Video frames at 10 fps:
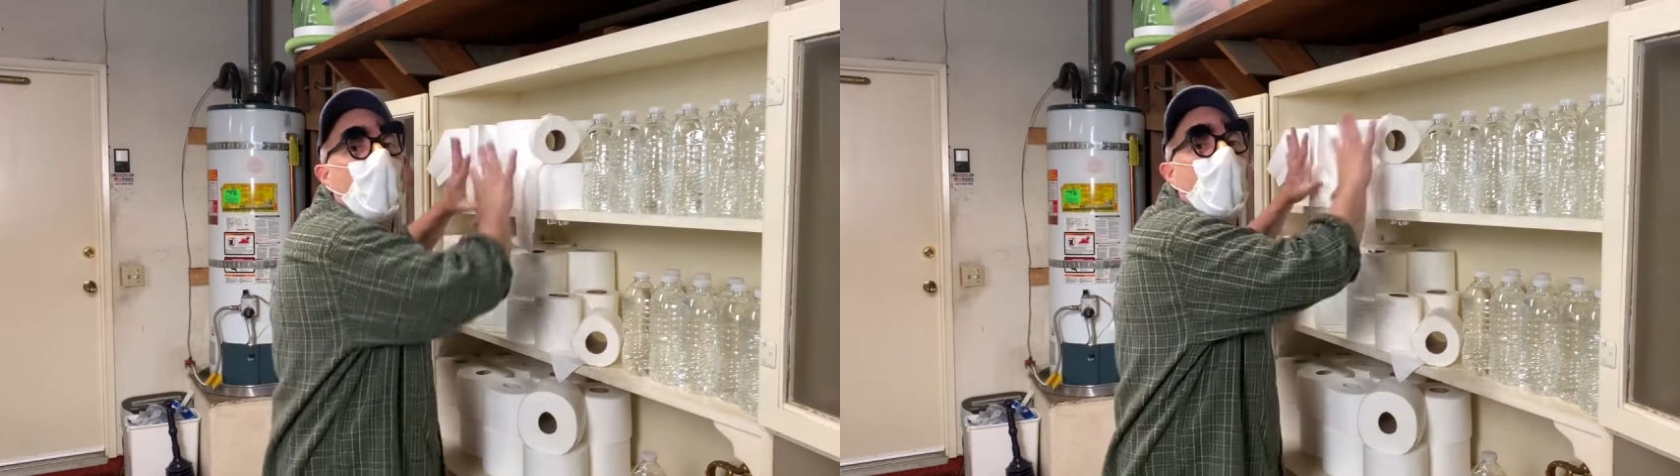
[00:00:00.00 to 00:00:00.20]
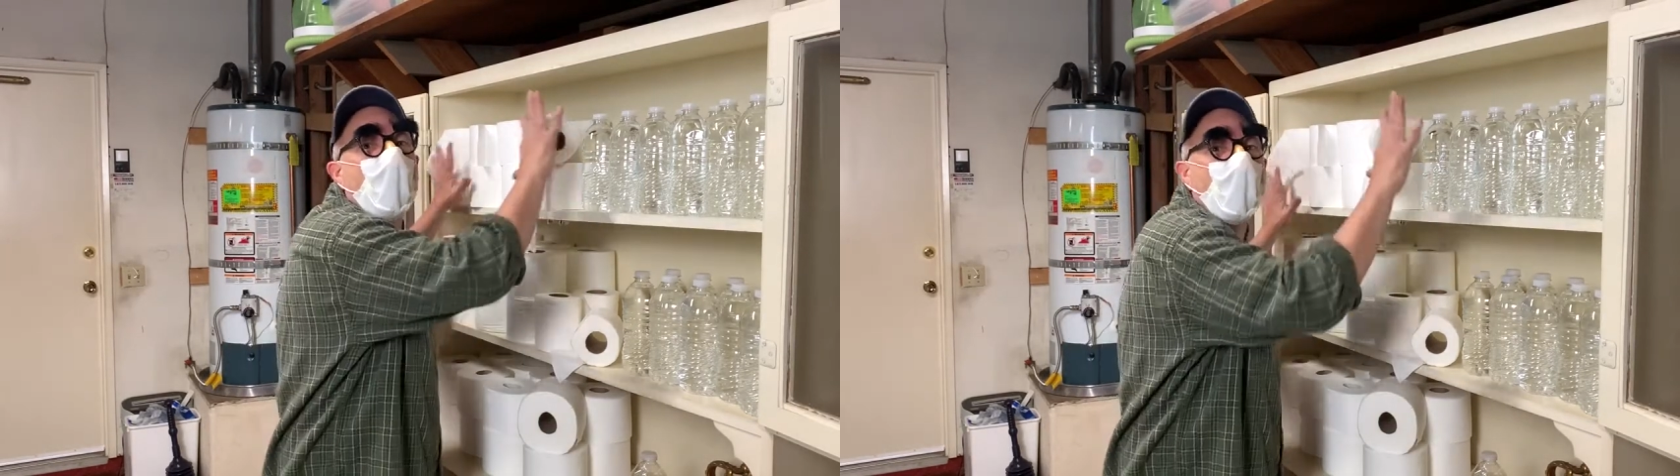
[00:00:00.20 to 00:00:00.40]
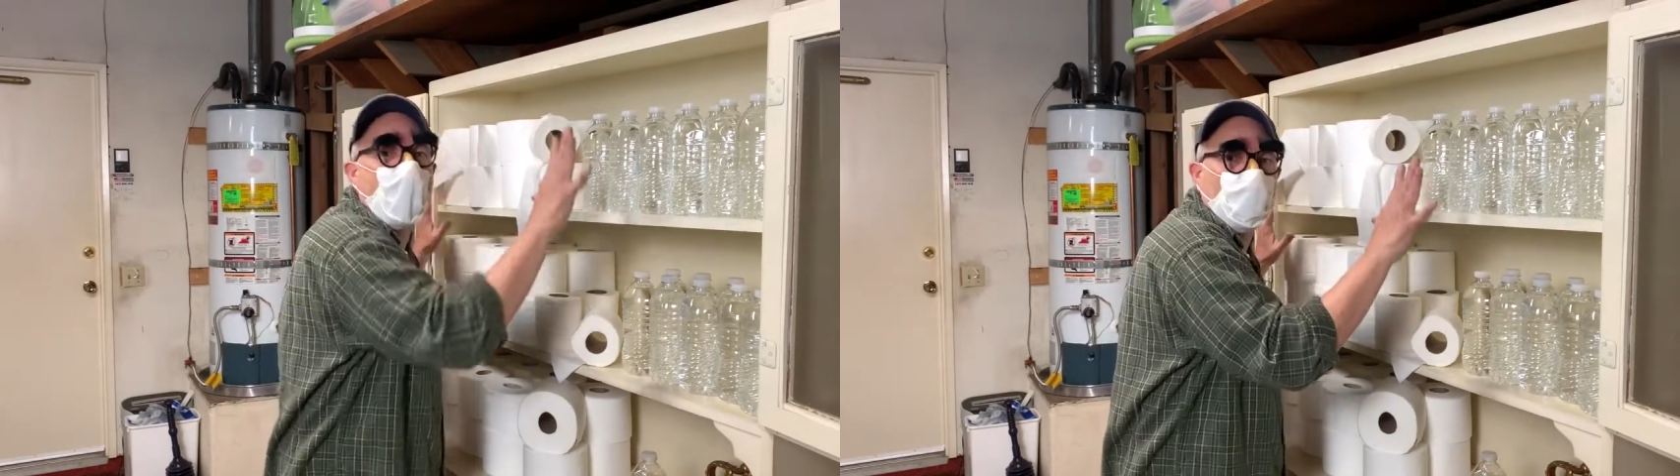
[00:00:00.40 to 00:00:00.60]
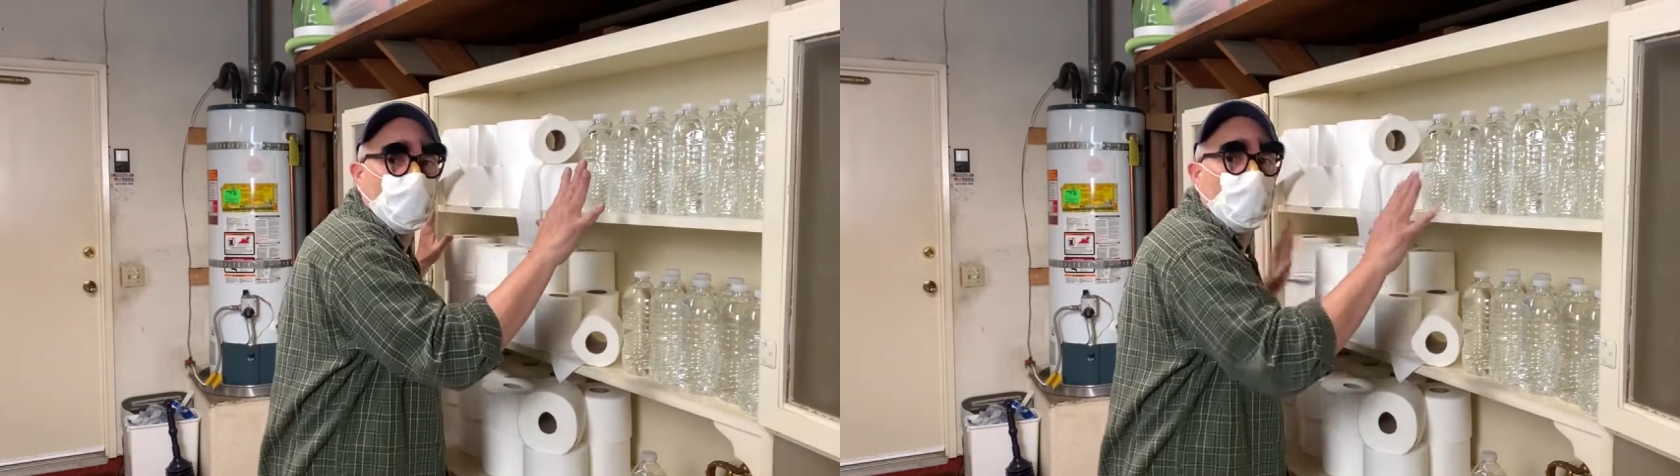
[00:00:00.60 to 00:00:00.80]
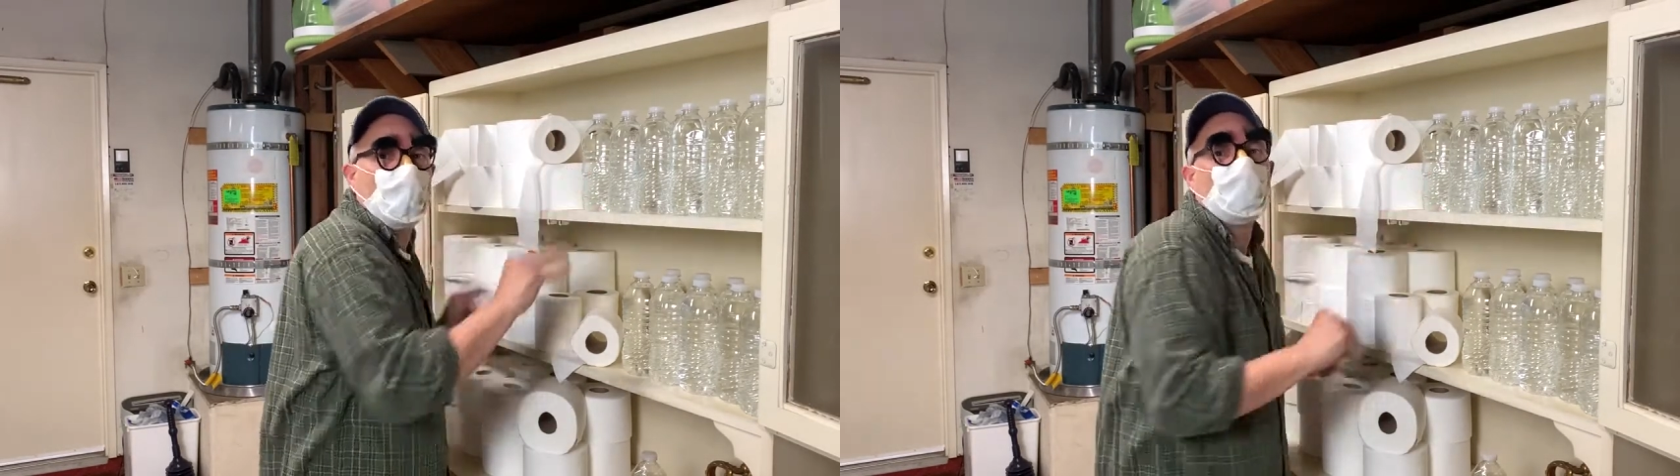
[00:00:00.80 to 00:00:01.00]

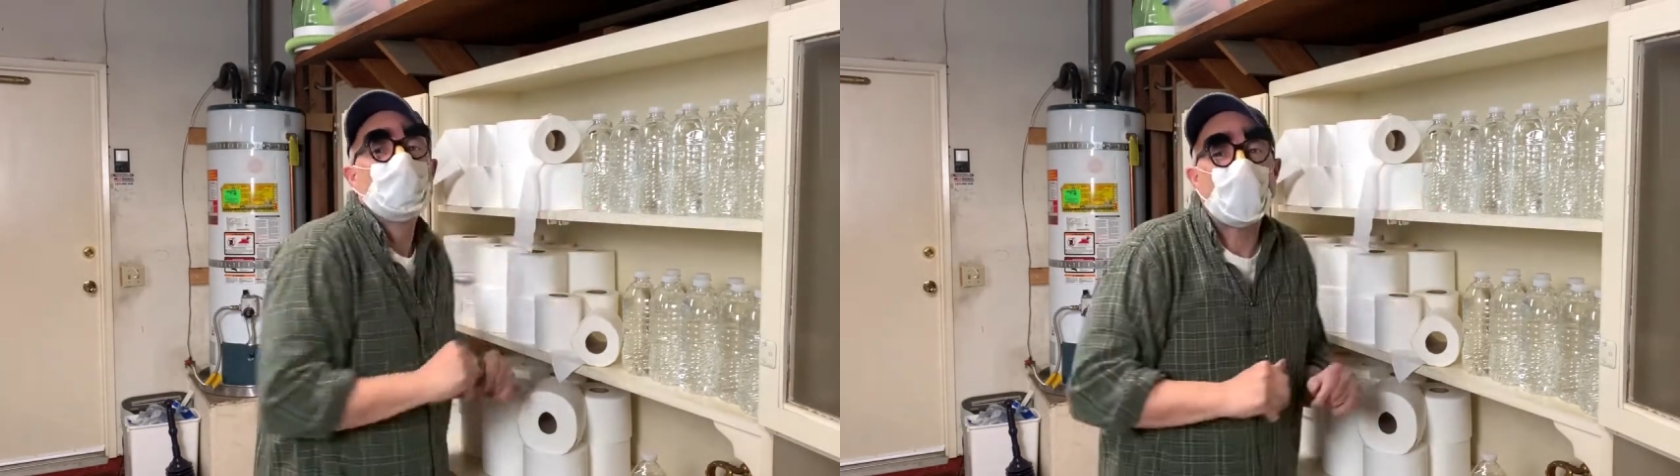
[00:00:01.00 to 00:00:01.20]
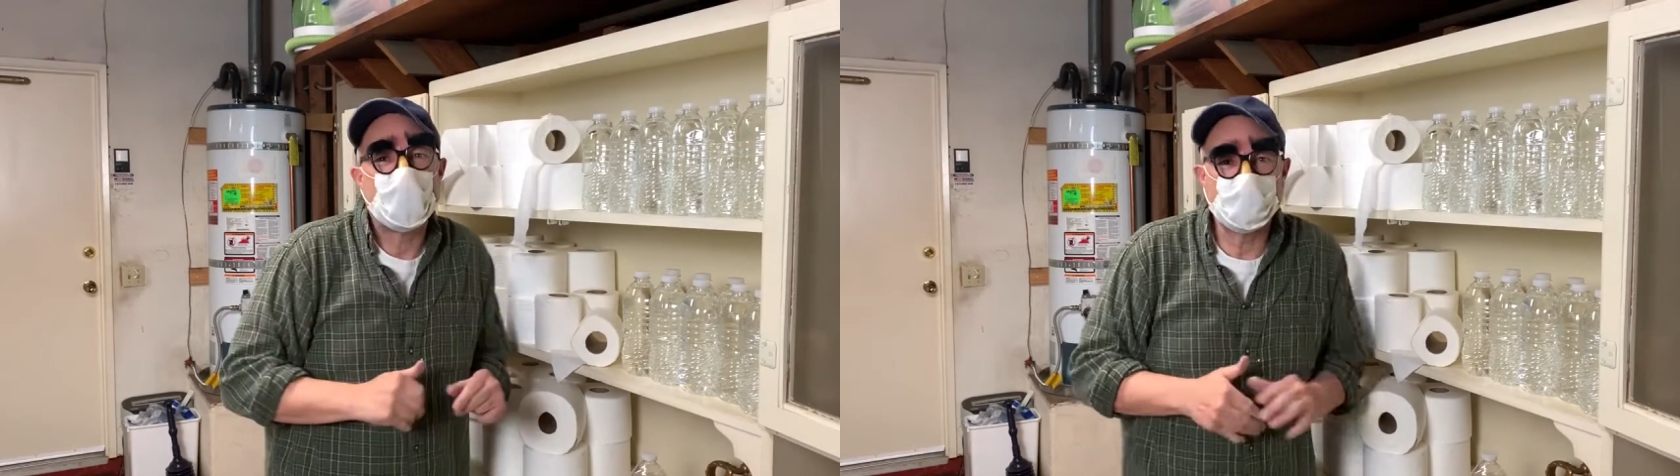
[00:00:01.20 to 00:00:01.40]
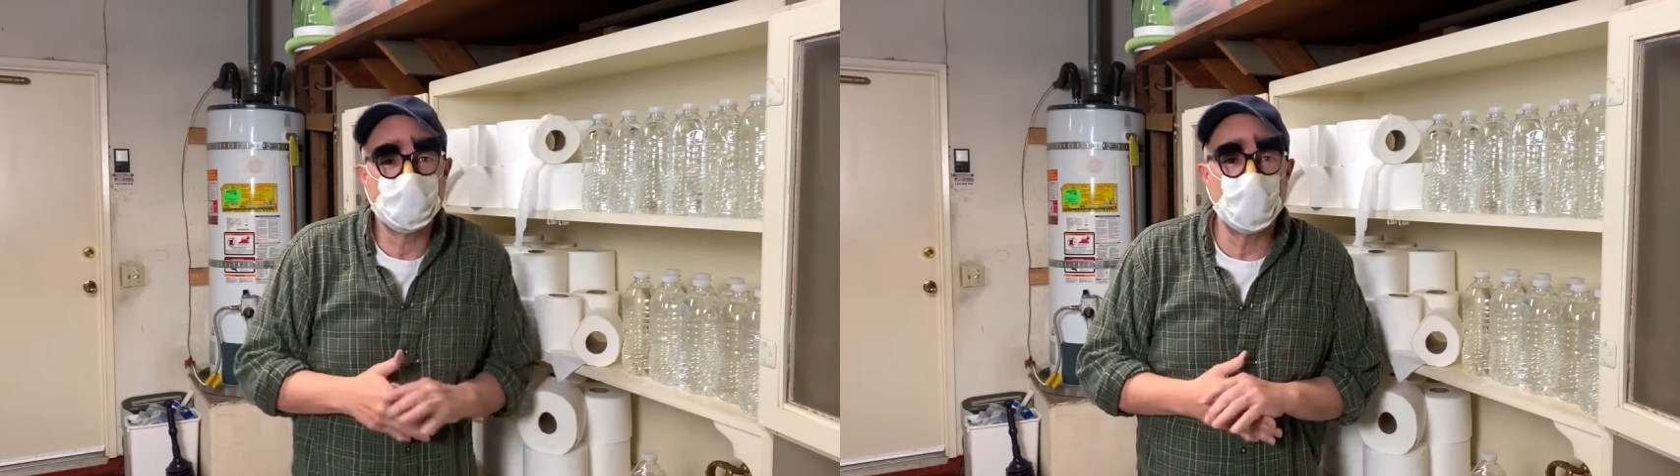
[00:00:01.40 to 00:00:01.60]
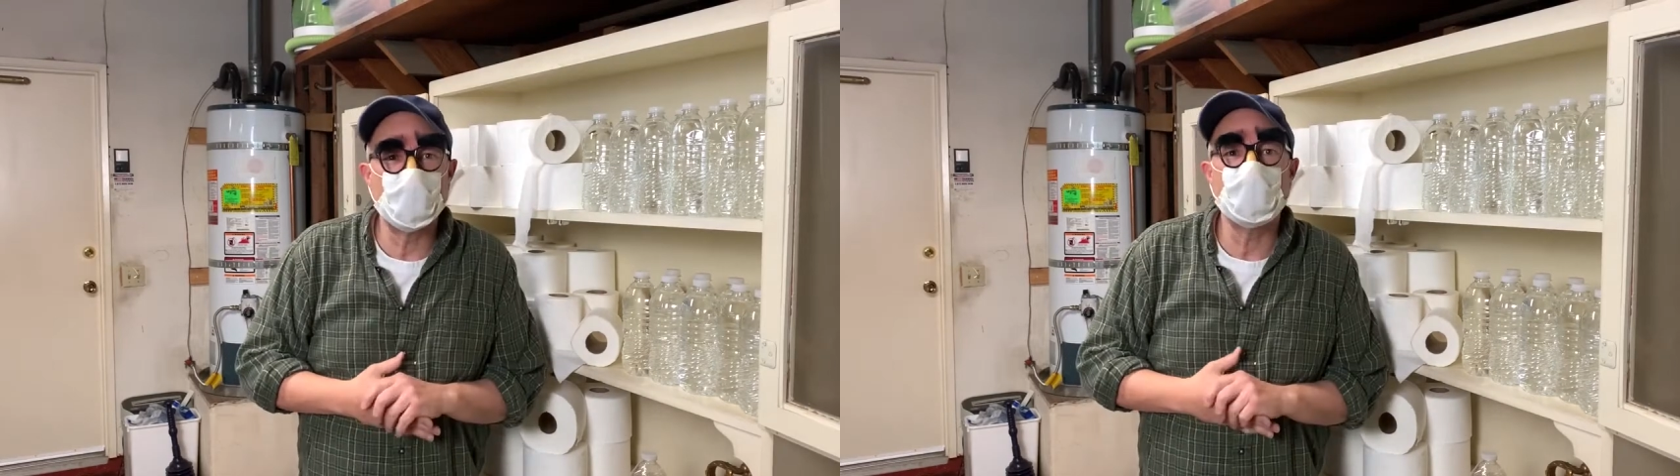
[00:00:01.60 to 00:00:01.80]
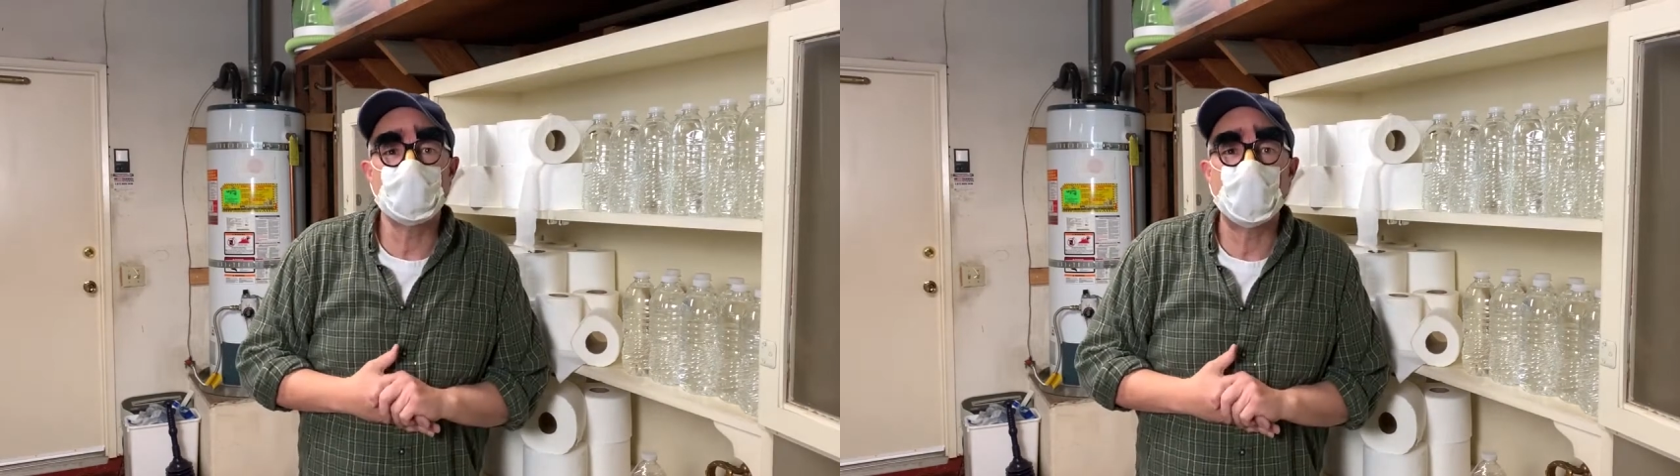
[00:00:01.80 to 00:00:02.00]
all of the hygienic